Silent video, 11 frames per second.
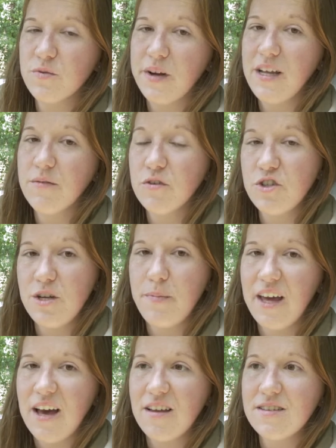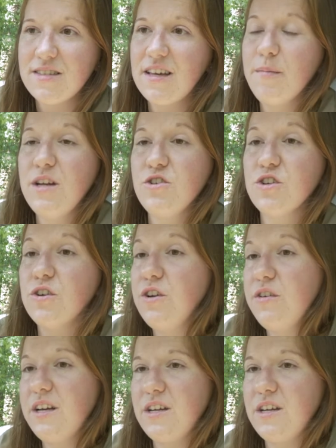waiting for GPS, that means your unit